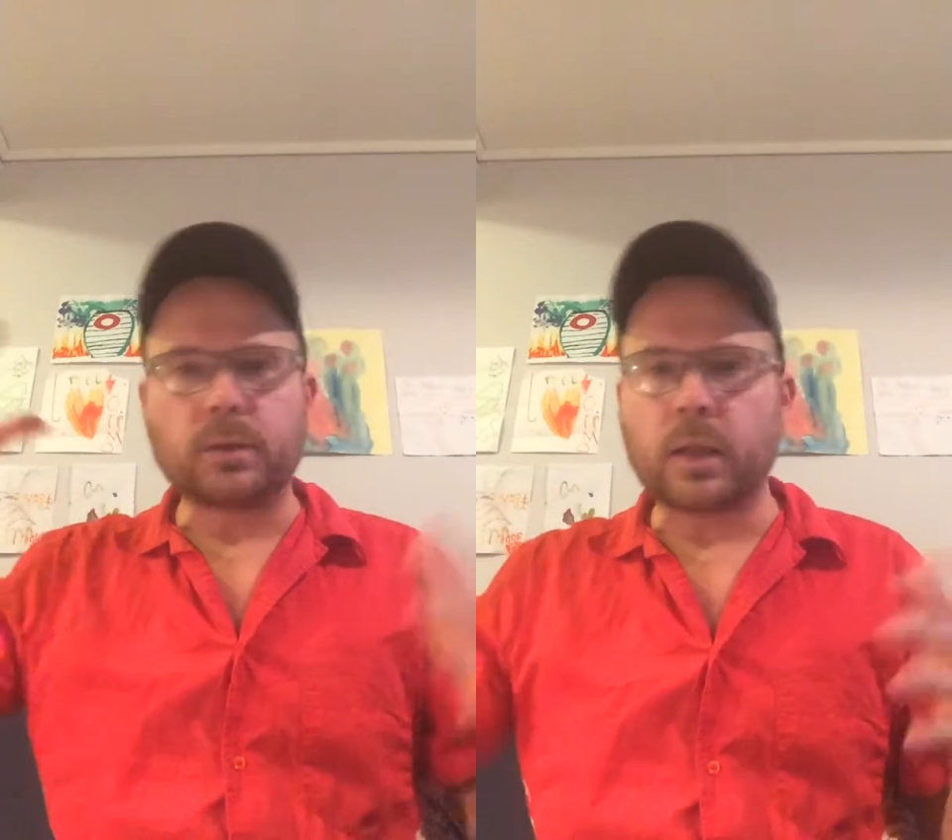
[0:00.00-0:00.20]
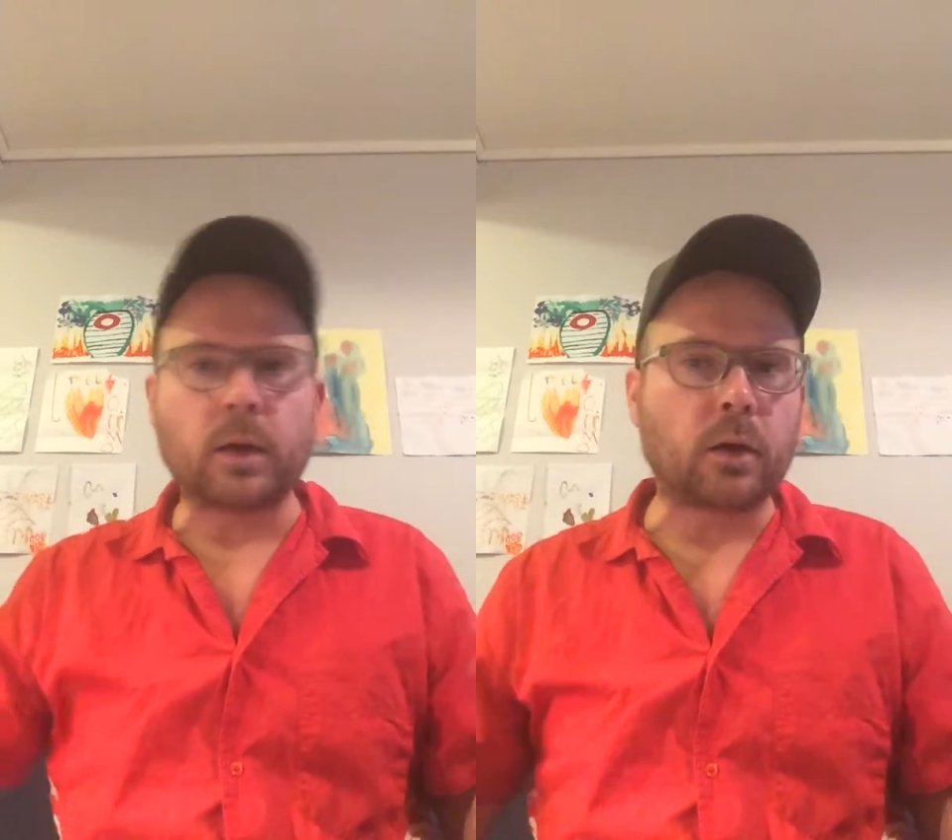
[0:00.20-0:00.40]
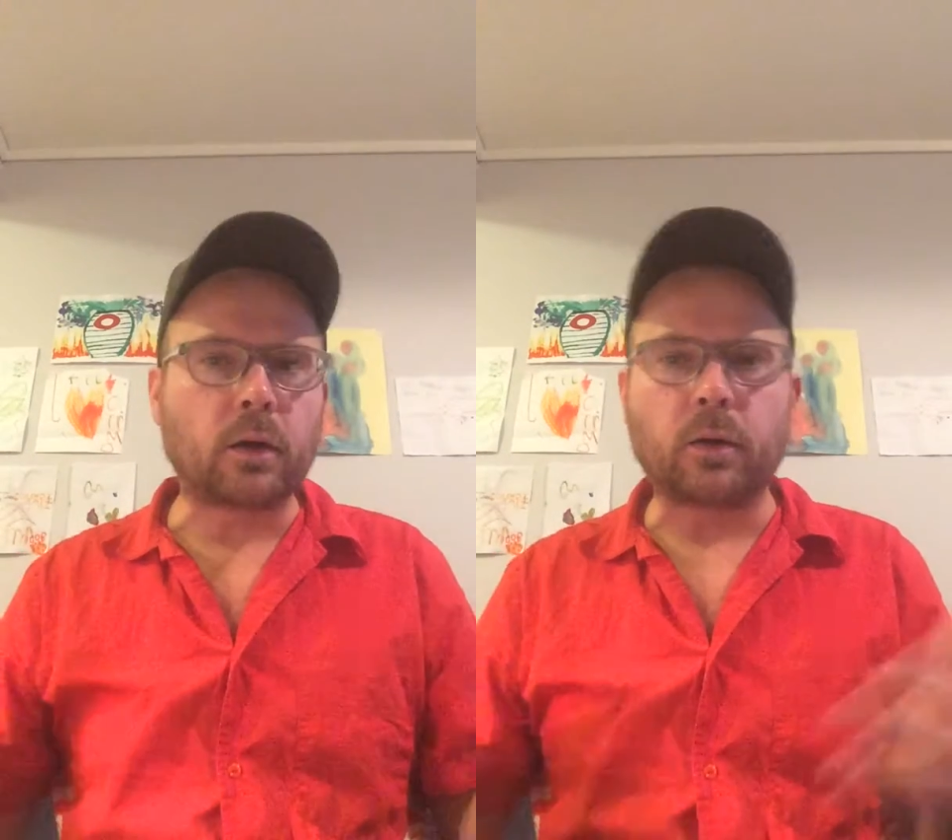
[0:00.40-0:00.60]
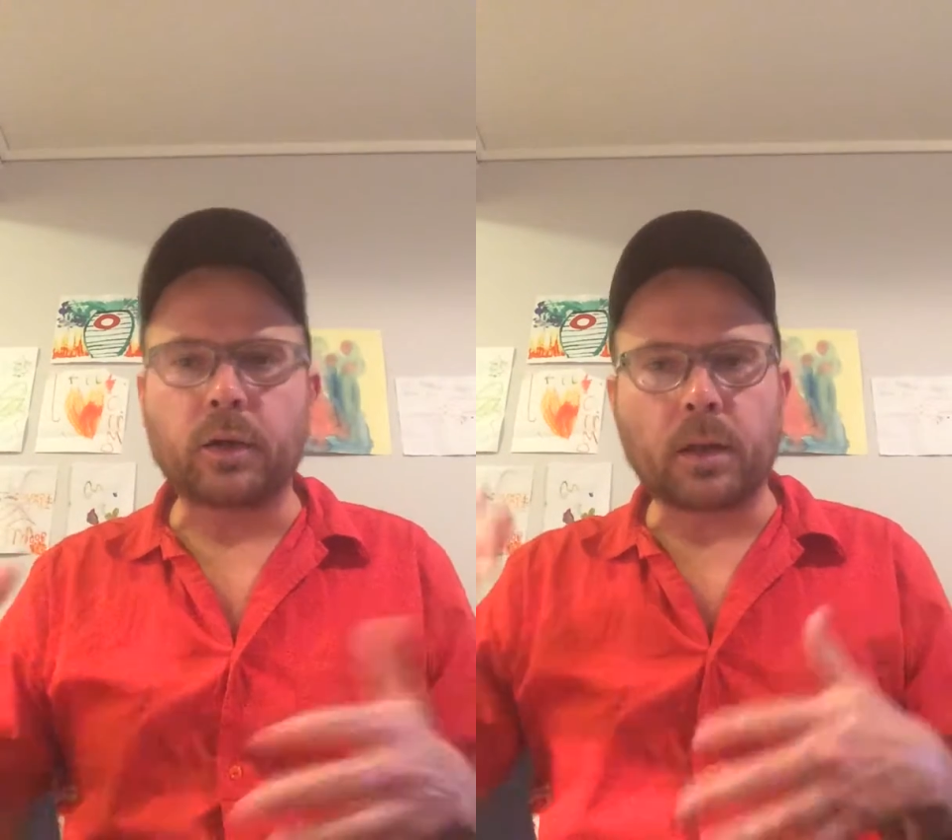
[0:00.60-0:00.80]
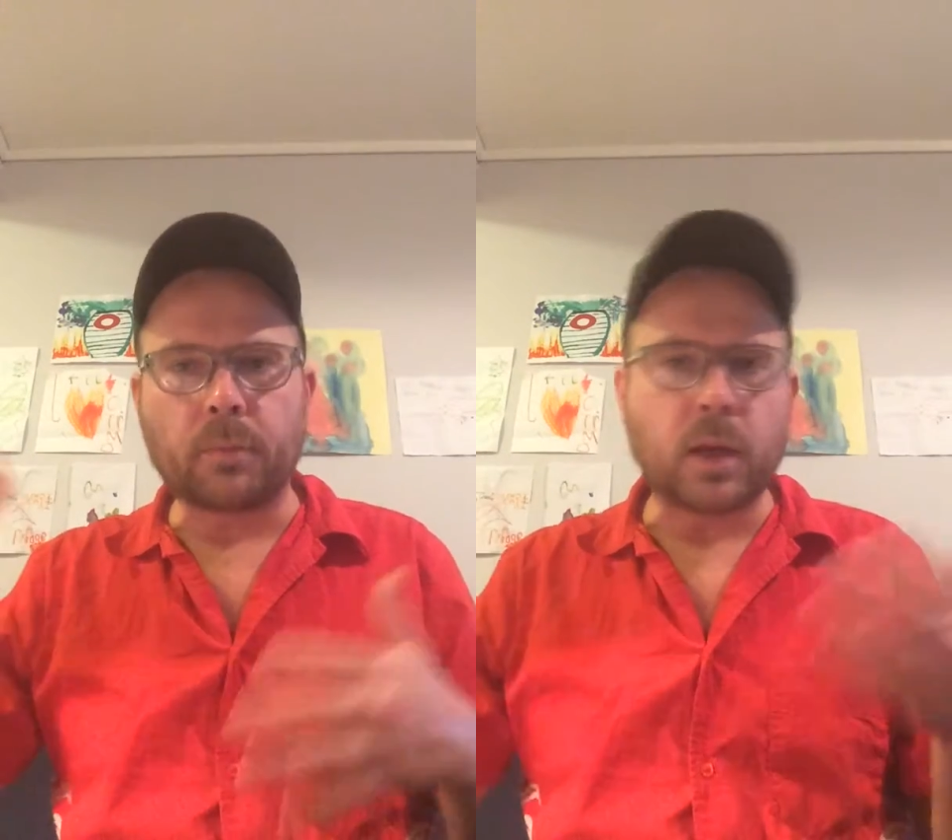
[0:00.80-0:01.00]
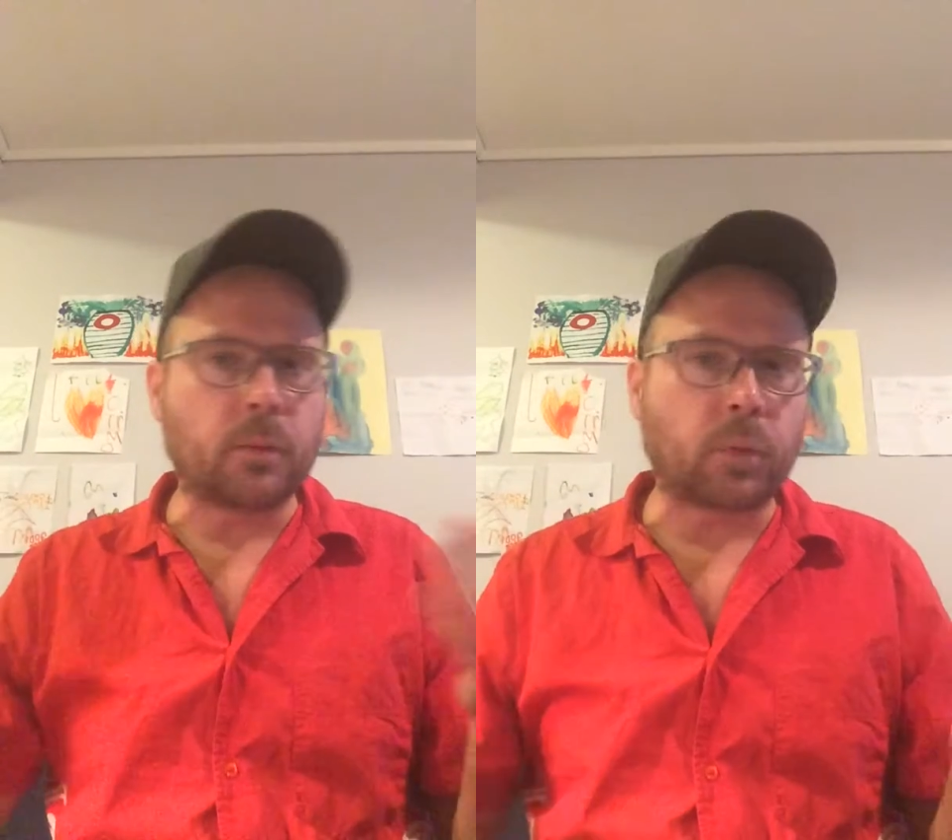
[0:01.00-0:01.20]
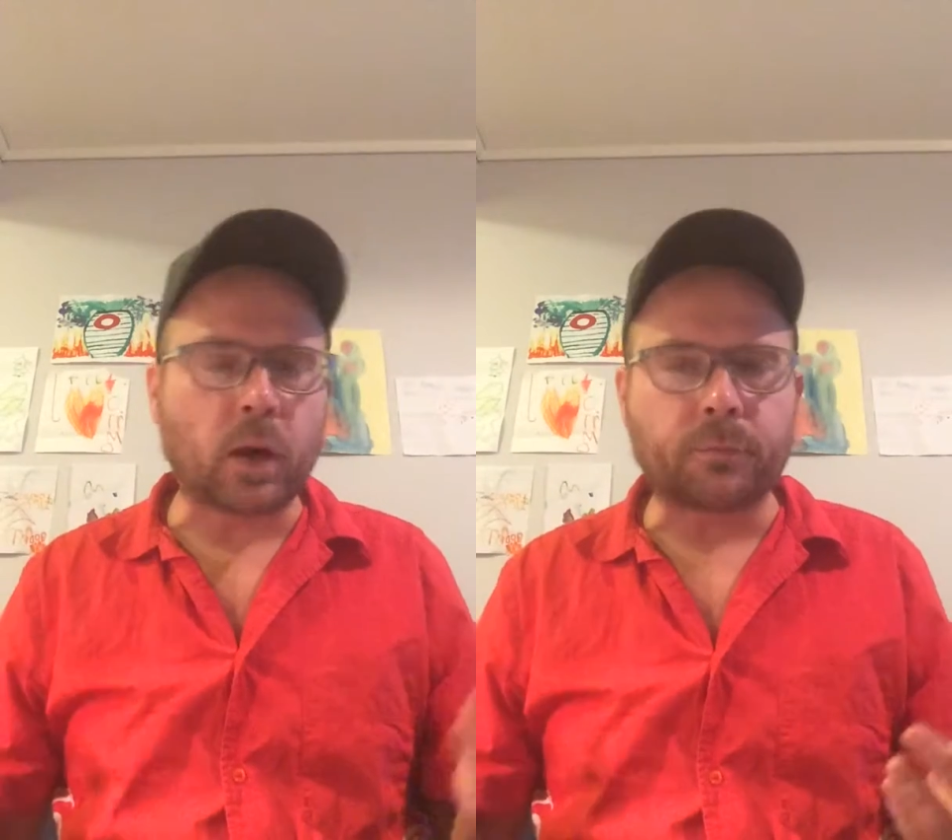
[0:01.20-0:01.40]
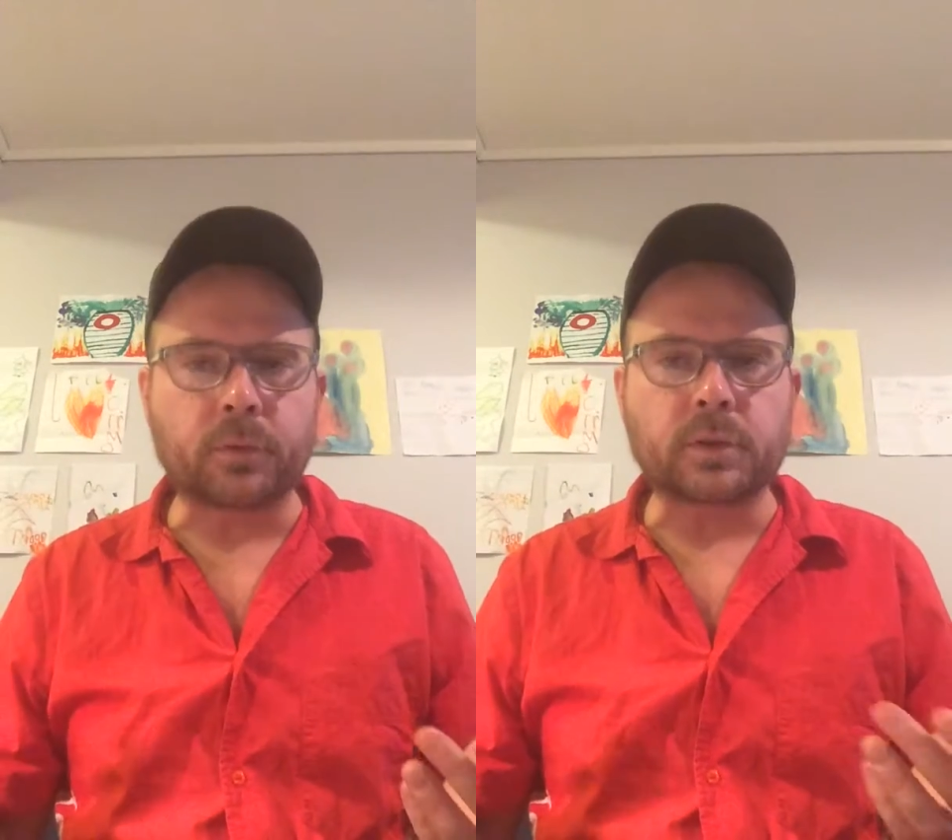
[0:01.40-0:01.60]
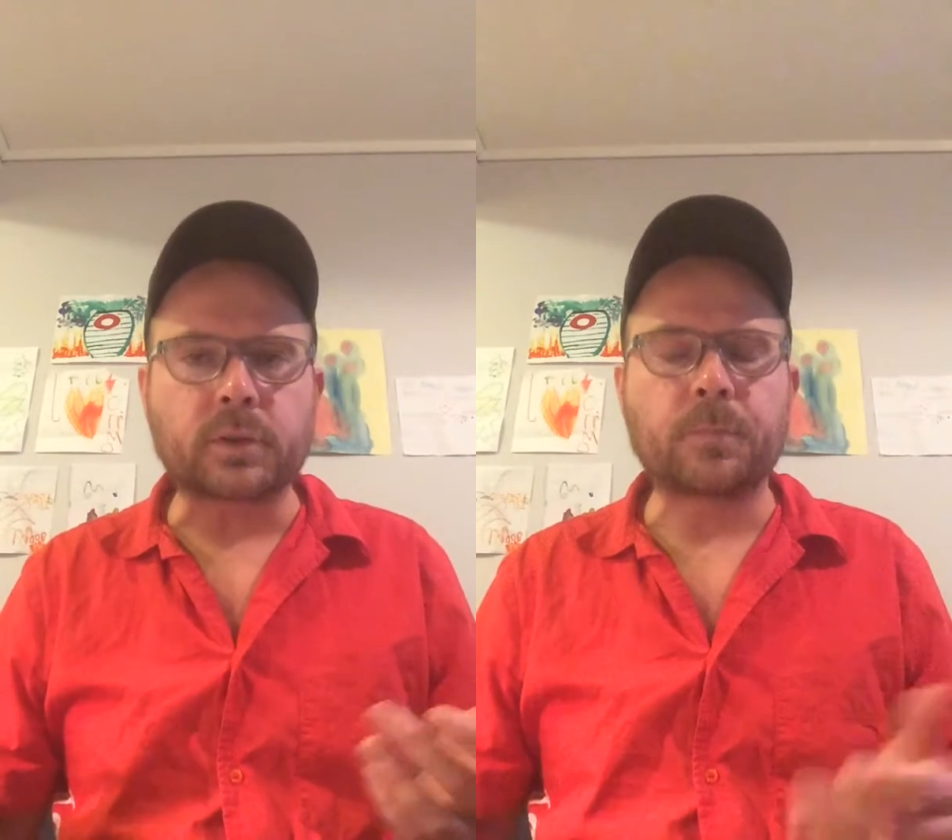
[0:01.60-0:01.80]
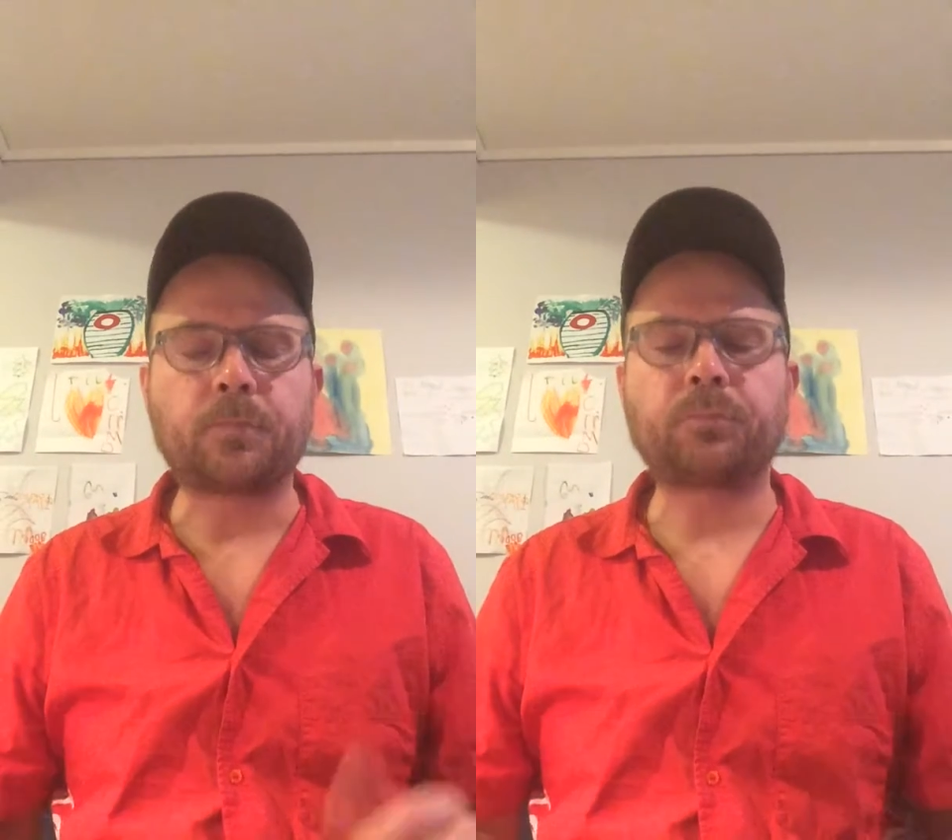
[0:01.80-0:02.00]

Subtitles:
dinner or eating breakfast,